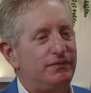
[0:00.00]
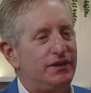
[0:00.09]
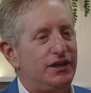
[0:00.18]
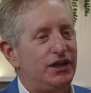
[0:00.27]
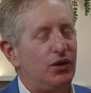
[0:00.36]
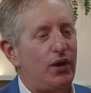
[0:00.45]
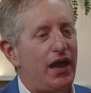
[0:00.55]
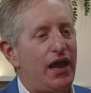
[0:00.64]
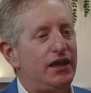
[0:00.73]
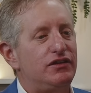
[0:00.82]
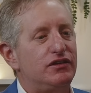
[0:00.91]

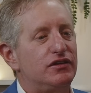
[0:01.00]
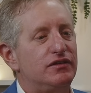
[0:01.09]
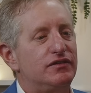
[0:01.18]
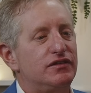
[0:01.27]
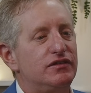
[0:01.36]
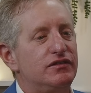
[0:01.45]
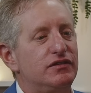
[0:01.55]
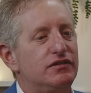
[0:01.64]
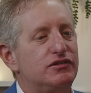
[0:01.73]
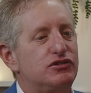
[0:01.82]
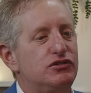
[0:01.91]
a
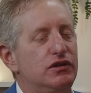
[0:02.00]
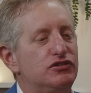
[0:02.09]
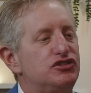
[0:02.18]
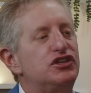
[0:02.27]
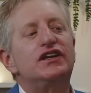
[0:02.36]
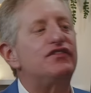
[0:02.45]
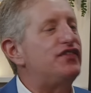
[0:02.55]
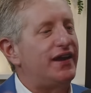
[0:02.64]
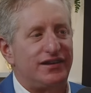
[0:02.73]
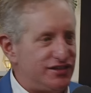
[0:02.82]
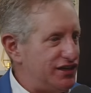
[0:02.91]

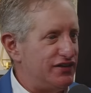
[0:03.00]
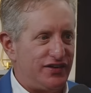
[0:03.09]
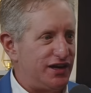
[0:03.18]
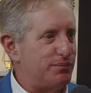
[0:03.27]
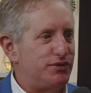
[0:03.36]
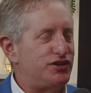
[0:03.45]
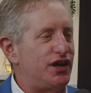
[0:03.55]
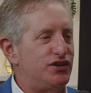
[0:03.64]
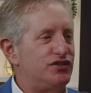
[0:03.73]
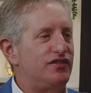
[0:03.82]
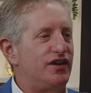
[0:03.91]
significant
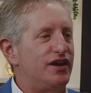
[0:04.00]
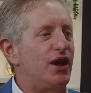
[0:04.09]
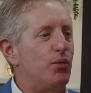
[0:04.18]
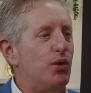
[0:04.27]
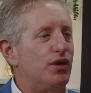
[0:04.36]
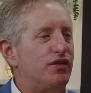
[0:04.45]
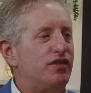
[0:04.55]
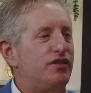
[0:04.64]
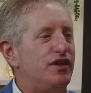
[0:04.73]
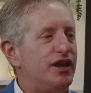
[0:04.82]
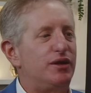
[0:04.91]
percentage of their net worth
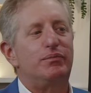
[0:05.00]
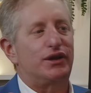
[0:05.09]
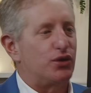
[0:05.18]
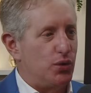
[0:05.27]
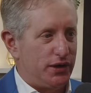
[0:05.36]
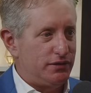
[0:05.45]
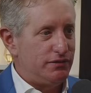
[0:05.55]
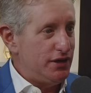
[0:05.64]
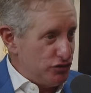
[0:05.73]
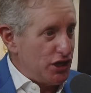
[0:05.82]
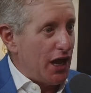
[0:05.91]
in Bitcoin.
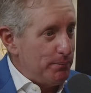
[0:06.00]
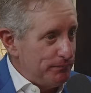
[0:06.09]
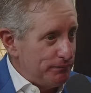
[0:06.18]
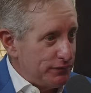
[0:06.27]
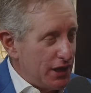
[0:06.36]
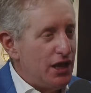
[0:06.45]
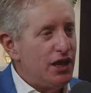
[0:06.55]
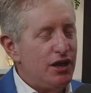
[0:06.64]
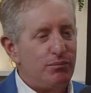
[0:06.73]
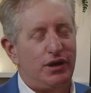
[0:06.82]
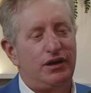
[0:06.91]
There's some,
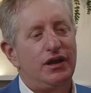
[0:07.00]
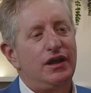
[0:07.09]
but